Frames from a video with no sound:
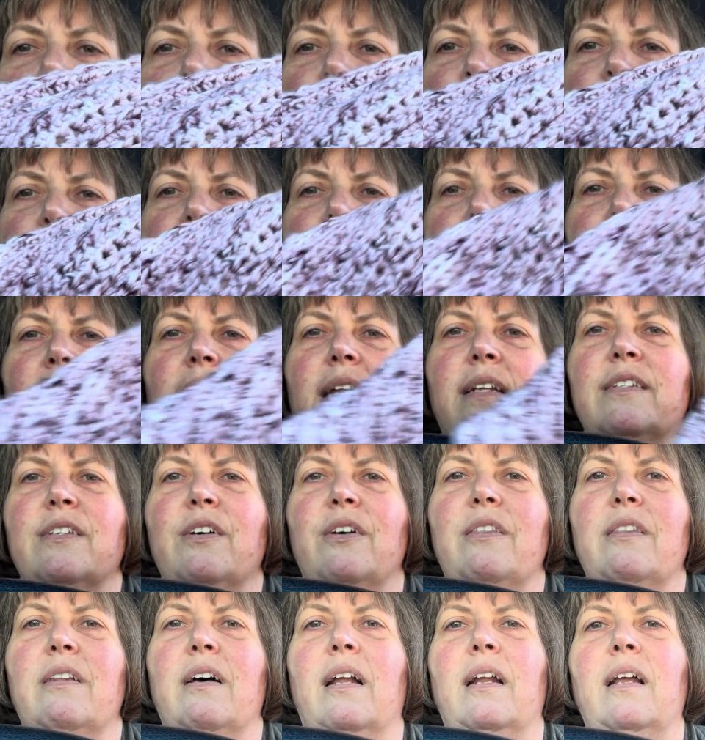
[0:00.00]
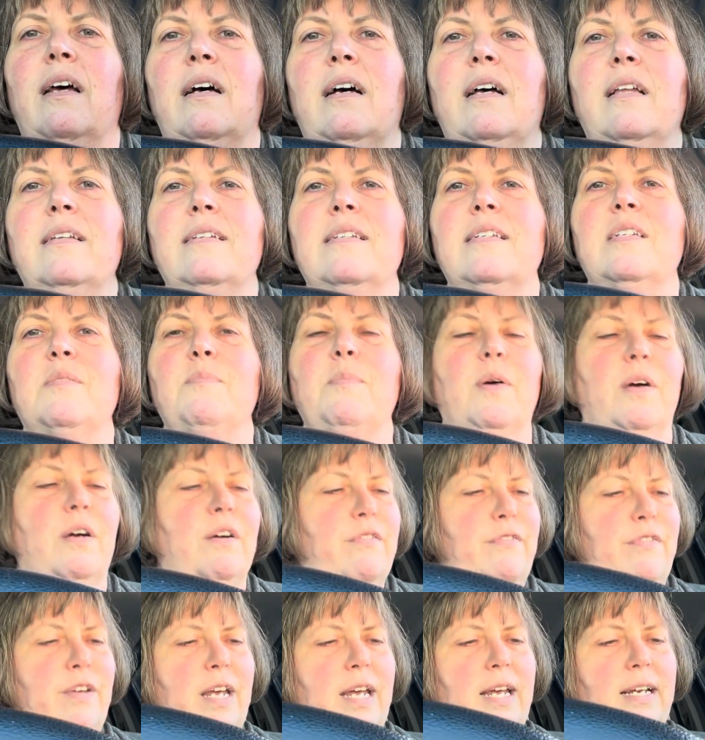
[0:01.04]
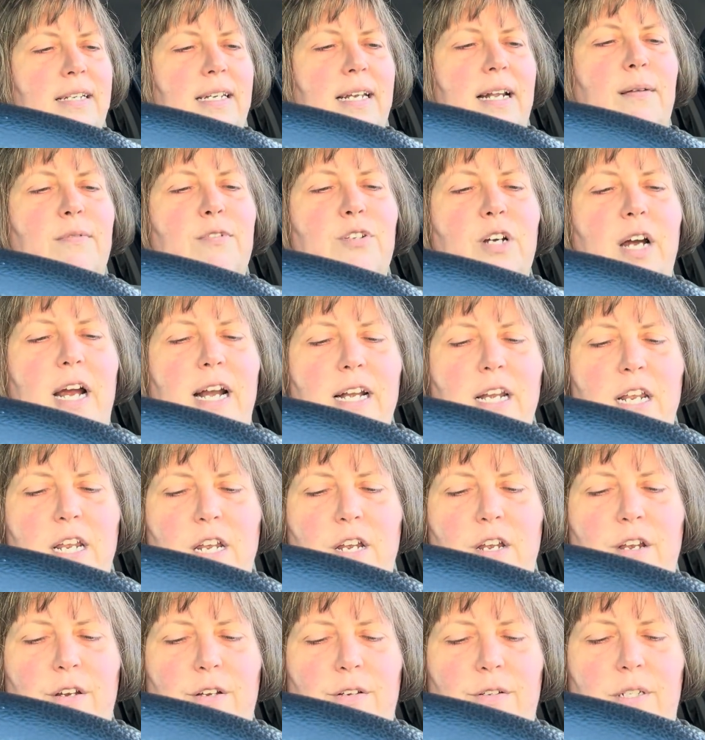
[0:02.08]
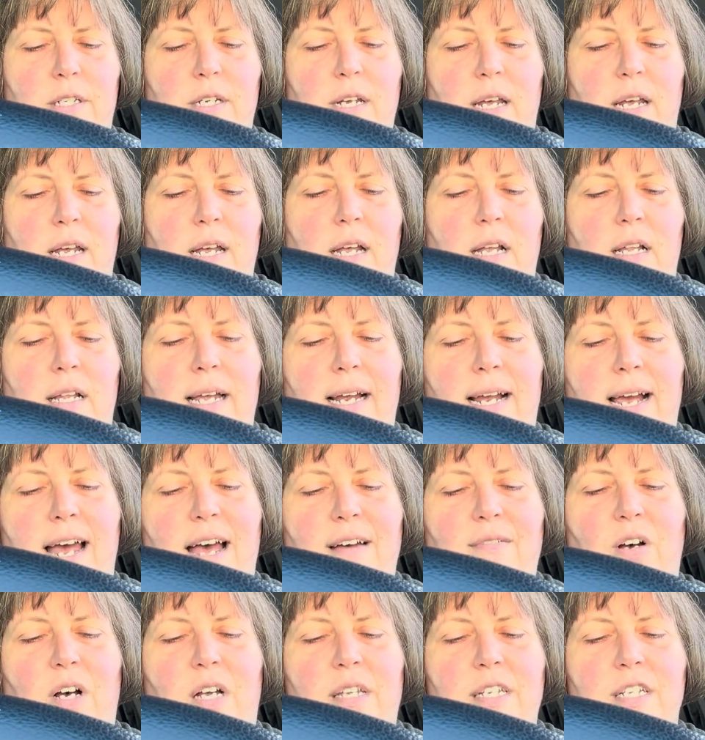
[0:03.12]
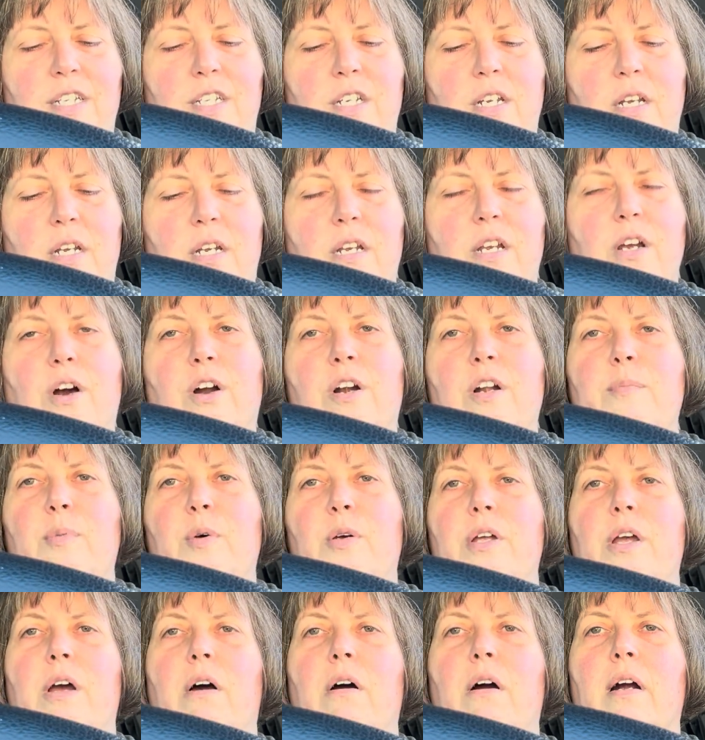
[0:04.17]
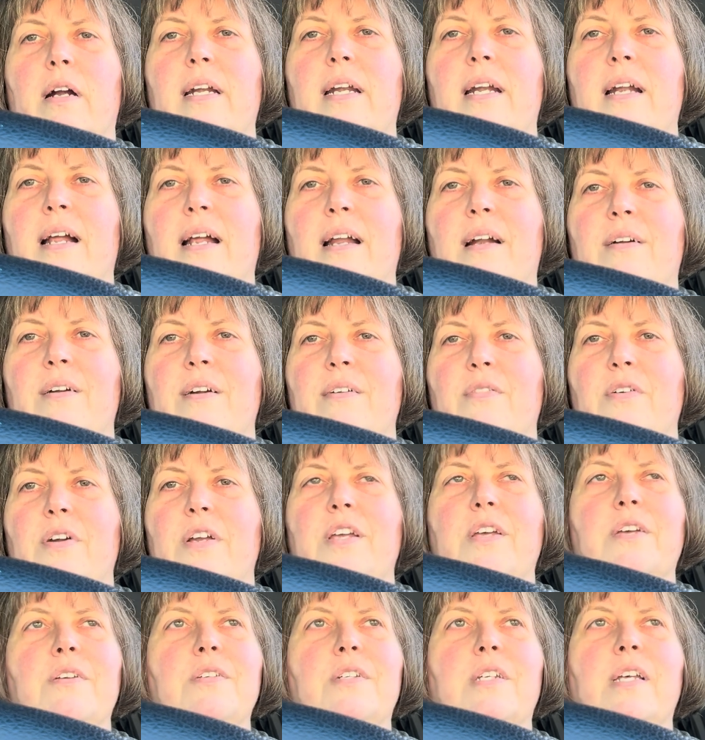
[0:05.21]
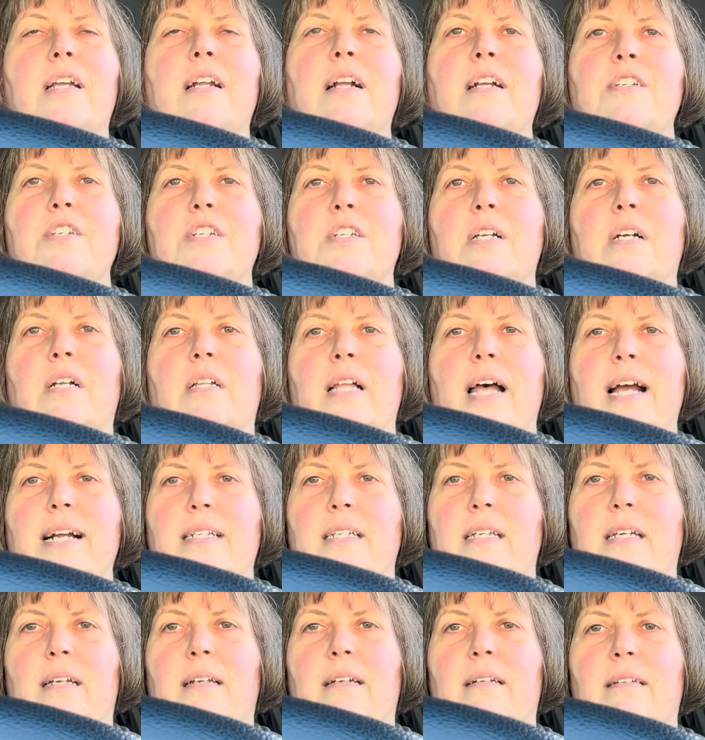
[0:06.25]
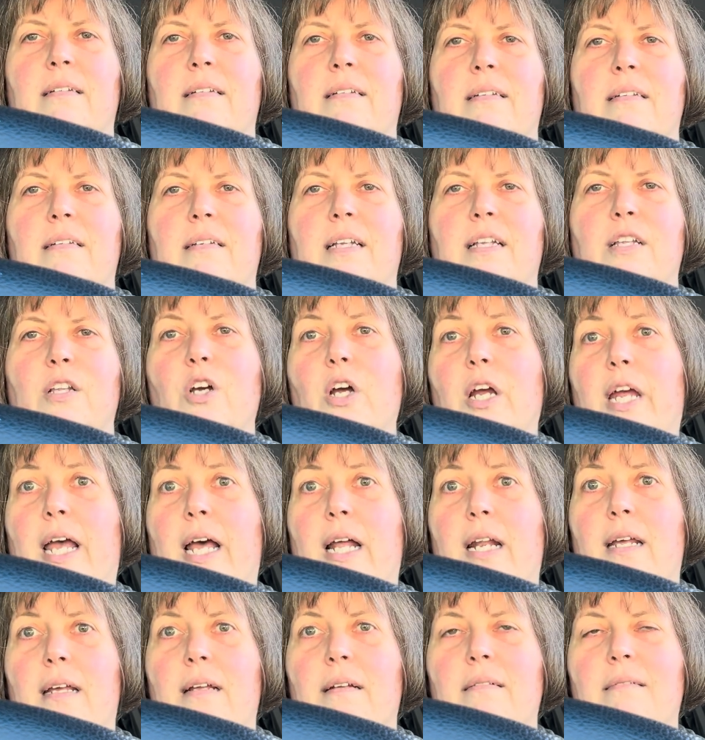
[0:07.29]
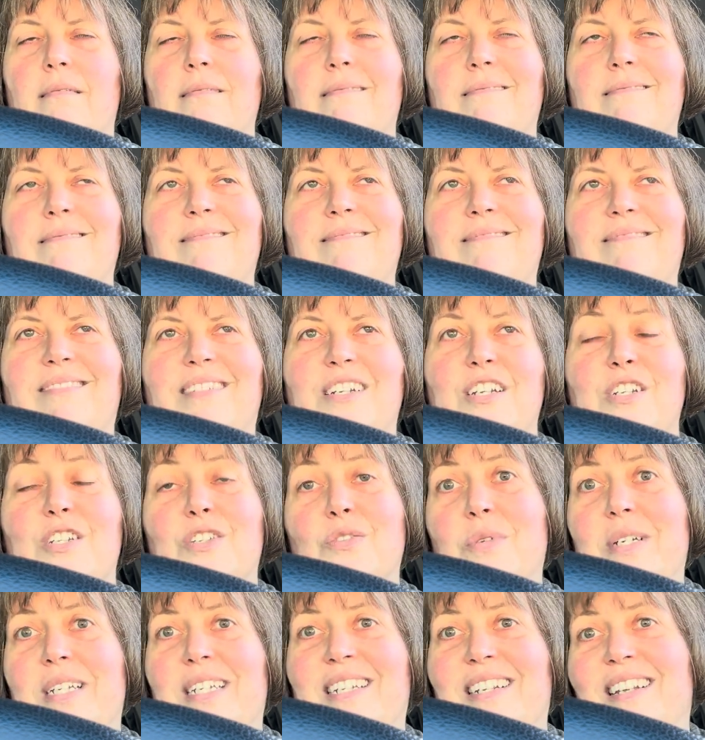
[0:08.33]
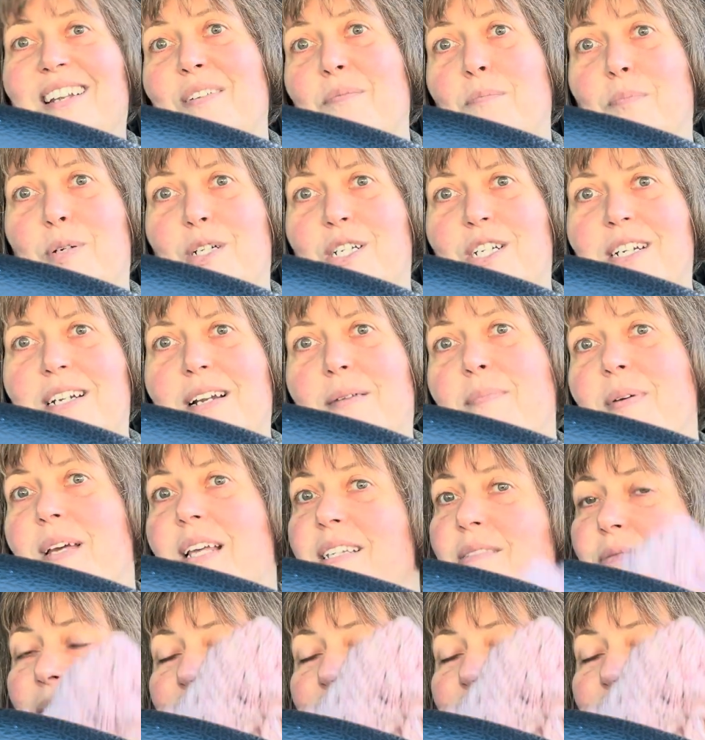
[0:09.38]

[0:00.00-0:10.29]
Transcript: burgundy. And so I thought, oh, this is perfect. And I'm trying to use, like, I have all this Yarnable yarn and I don't ever use it. I just collect it. and look at it and squeeze it and push it up against my